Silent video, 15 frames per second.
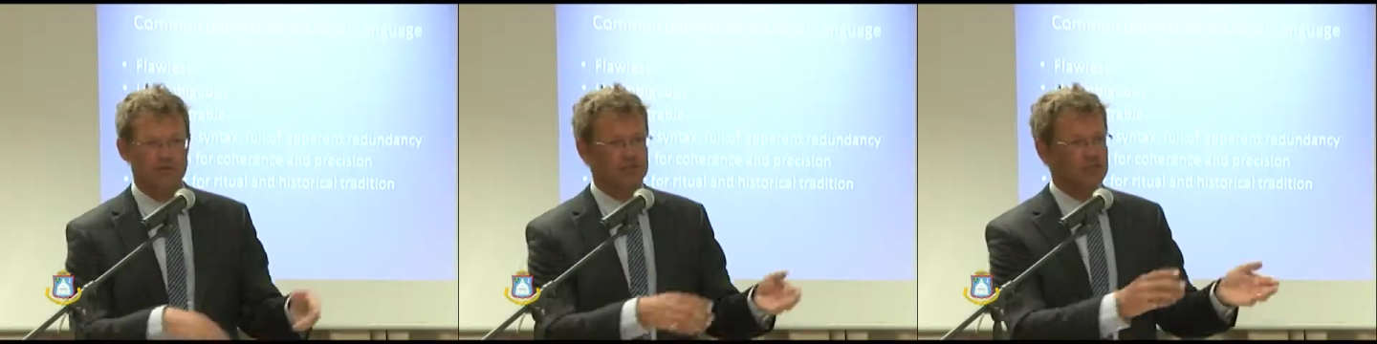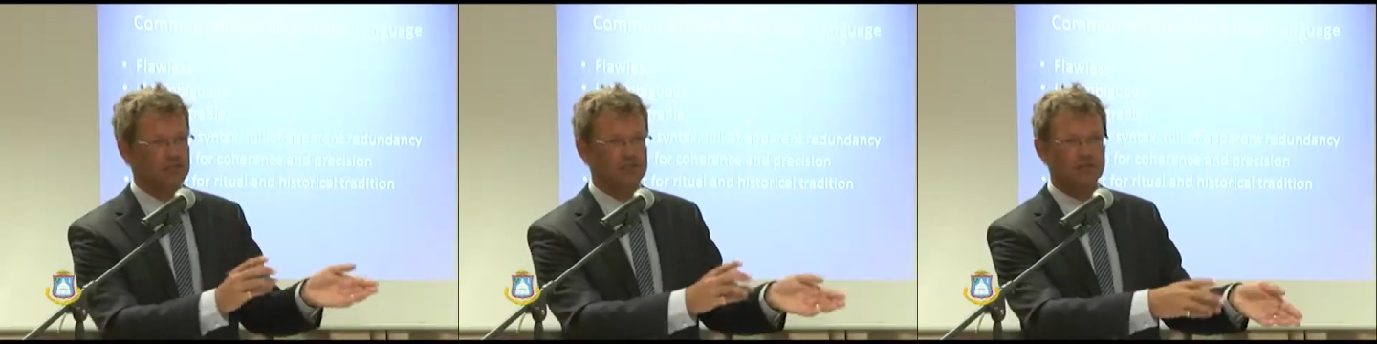
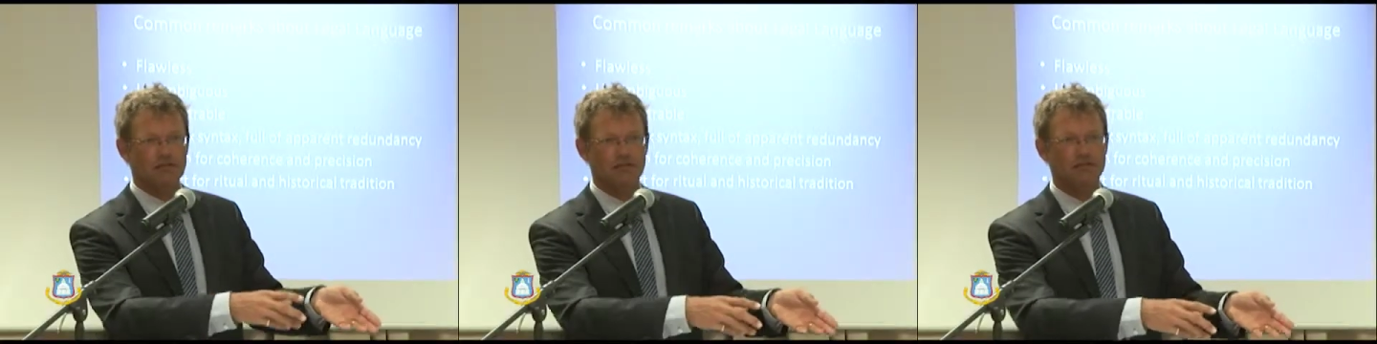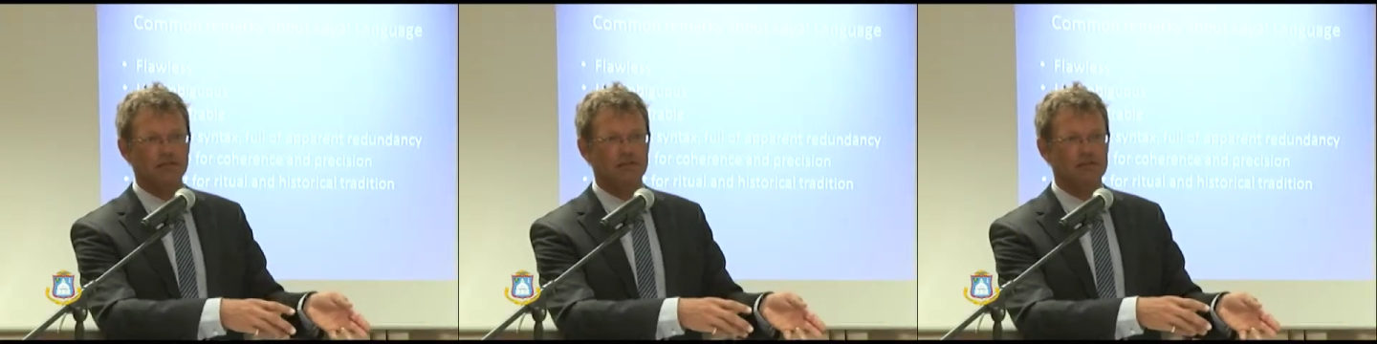in legal
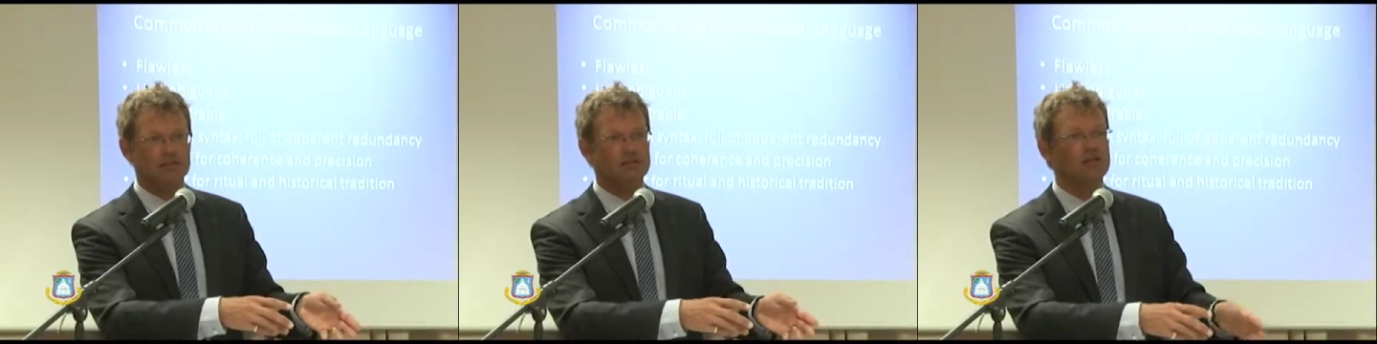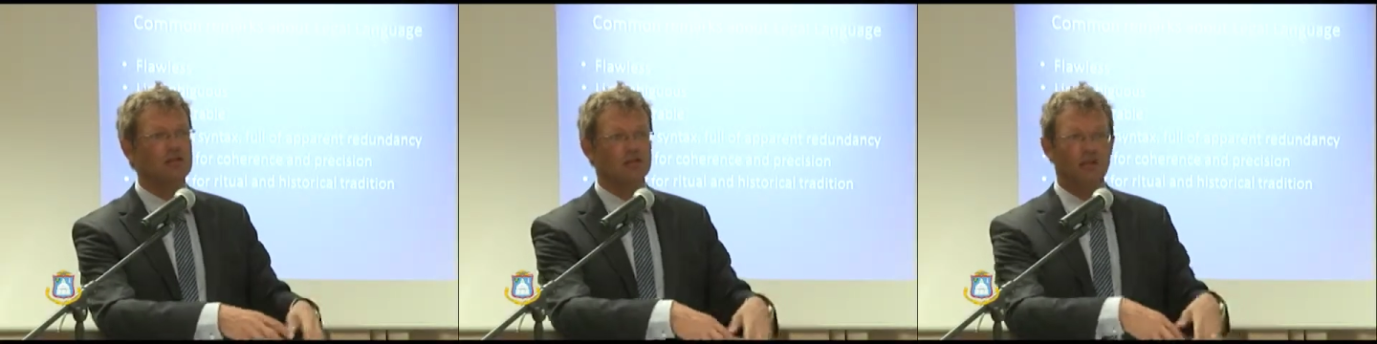
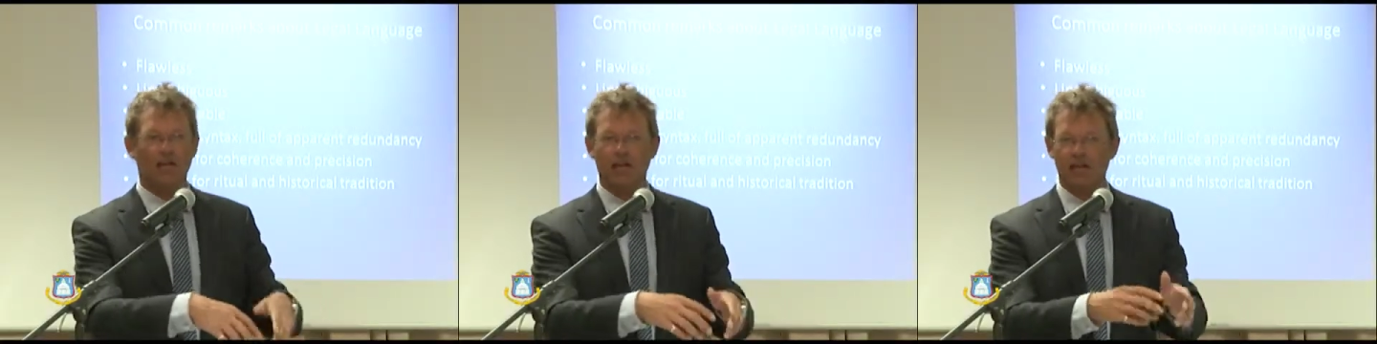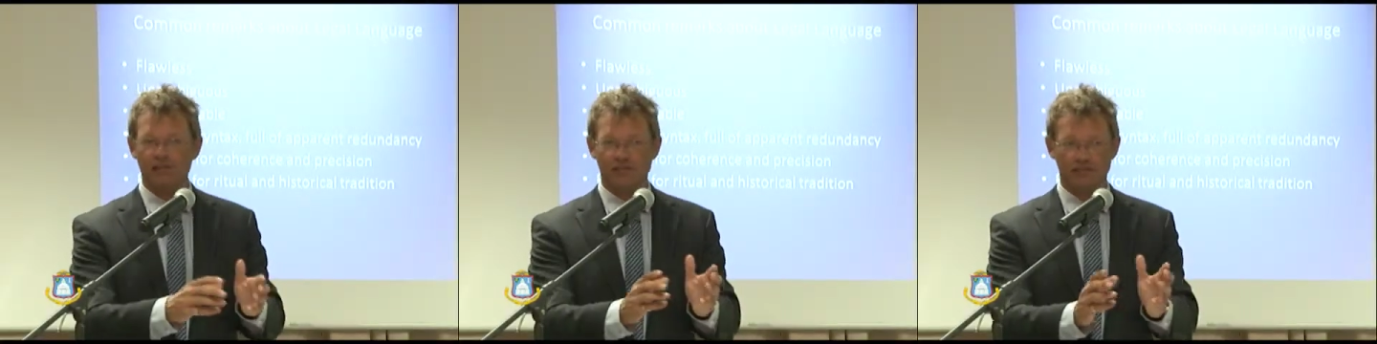English
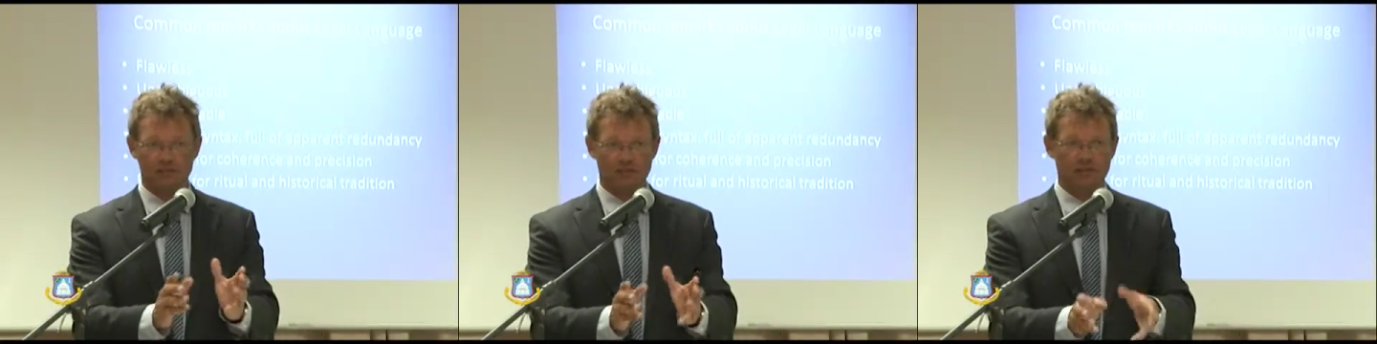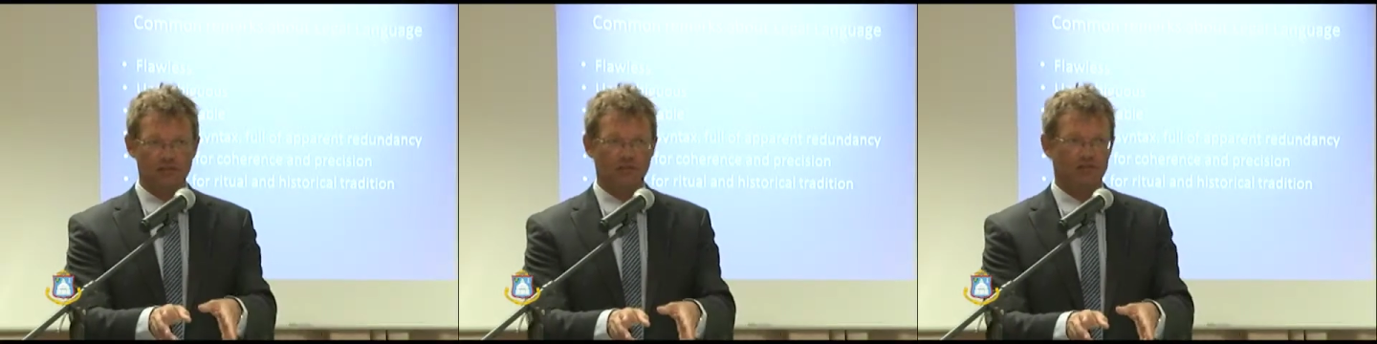as in
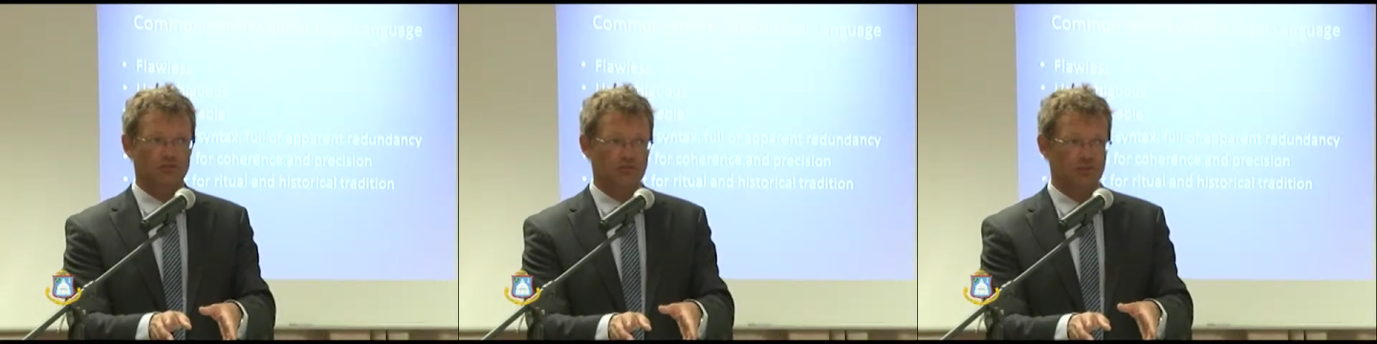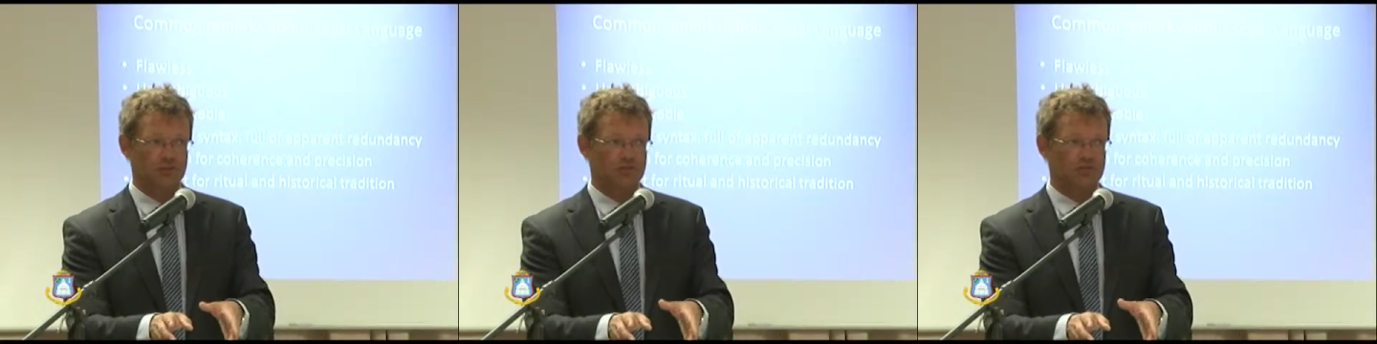legal
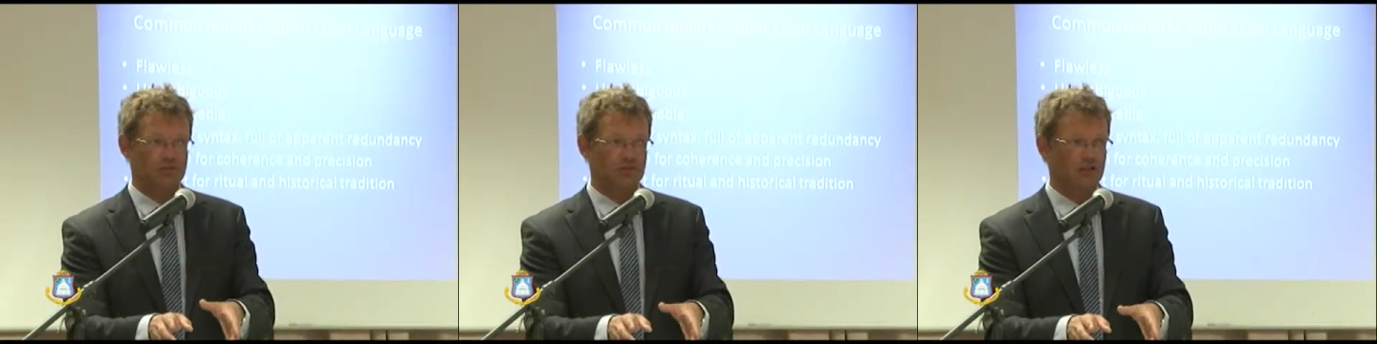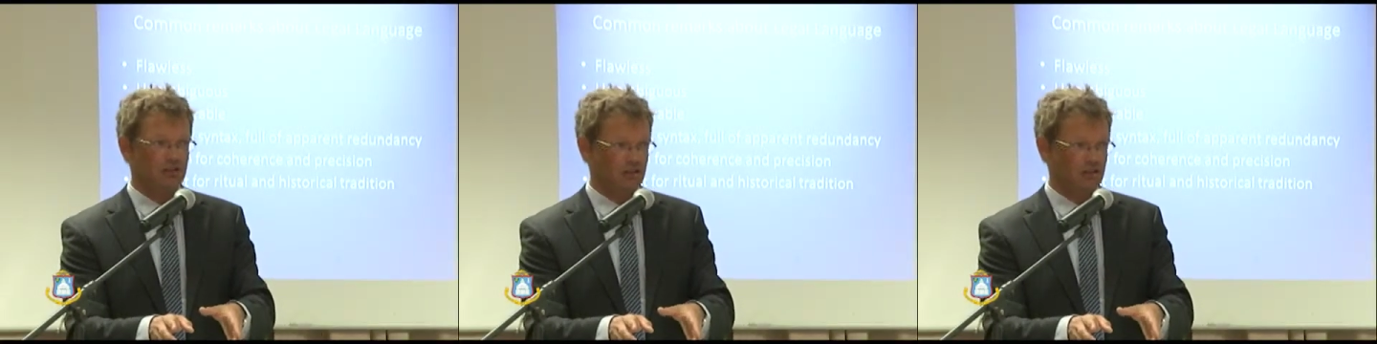Dutch,